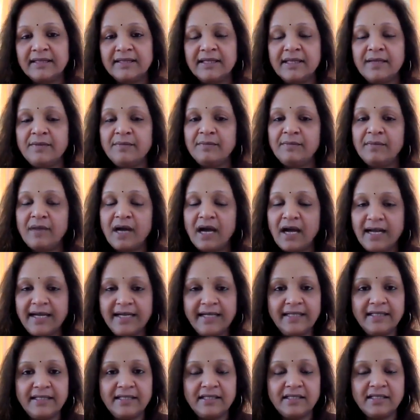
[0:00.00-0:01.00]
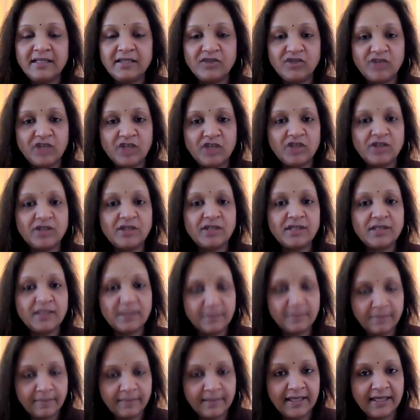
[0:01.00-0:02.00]
Then my suggestion
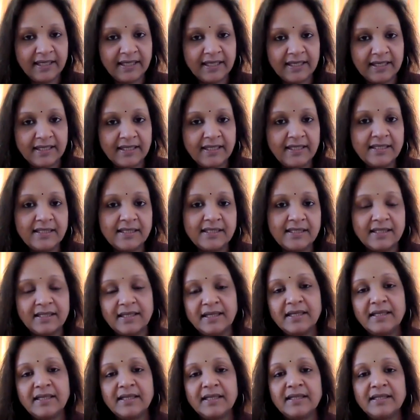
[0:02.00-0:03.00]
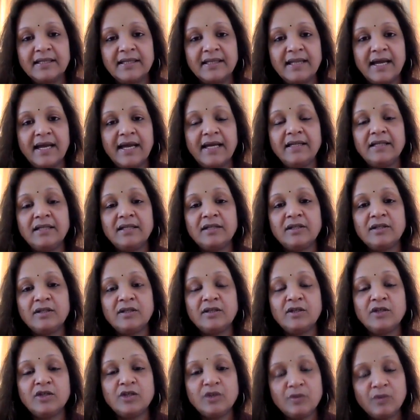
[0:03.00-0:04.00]
simply is that
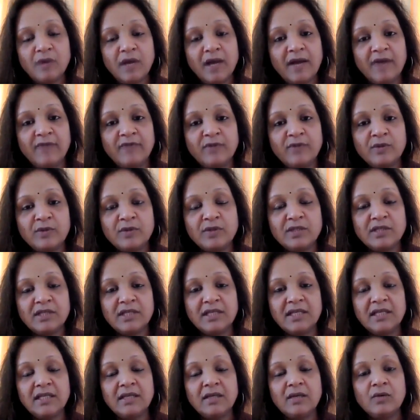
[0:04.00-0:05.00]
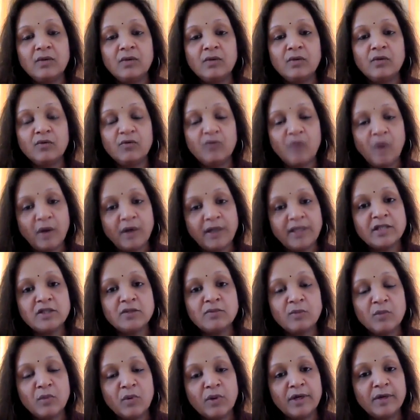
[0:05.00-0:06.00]
you have to see what
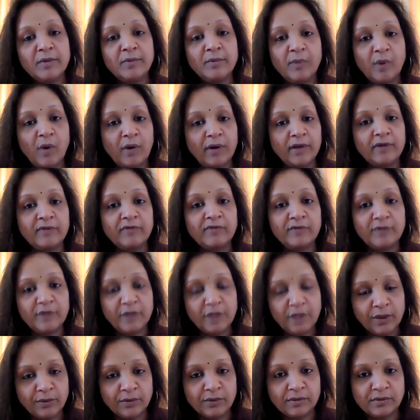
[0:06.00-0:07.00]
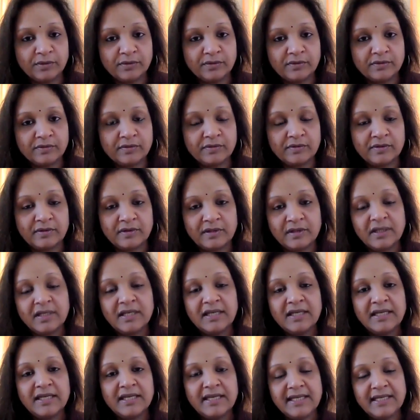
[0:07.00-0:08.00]
is more important for you.
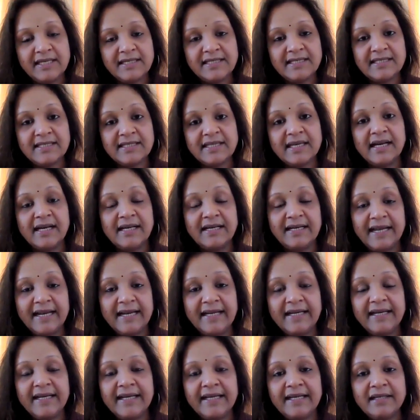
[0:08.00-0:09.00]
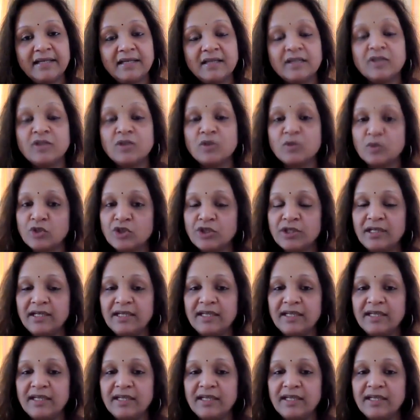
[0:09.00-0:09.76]
Is attending a social